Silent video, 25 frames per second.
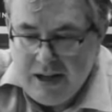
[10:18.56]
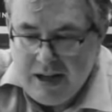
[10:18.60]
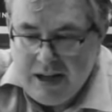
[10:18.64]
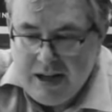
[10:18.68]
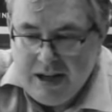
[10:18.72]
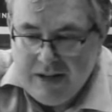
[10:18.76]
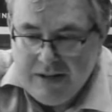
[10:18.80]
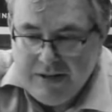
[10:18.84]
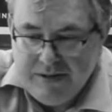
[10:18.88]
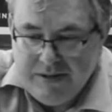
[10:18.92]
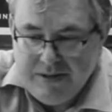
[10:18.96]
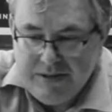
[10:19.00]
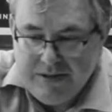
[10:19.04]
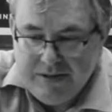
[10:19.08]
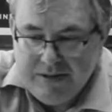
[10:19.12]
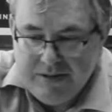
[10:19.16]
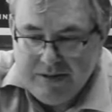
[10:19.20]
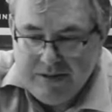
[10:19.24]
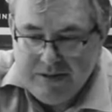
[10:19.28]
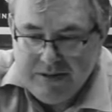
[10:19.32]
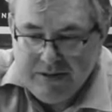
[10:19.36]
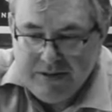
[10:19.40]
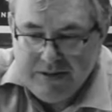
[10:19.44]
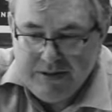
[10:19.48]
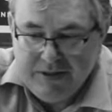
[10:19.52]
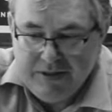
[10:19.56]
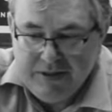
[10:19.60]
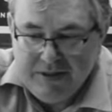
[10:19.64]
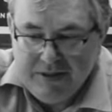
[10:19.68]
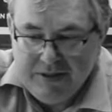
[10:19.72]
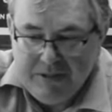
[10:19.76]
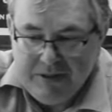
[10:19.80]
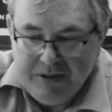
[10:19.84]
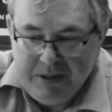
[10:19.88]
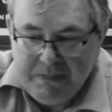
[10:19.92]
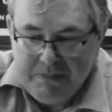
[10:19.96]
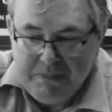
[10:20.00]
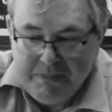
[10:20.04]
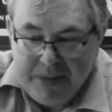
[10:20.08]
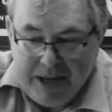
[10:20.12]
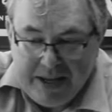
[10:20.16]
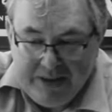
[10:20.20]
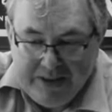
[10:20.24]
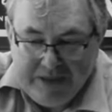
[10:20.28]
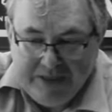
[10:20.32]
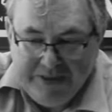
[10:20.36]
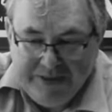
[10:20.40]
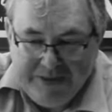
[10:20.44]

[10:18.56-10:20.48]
and the better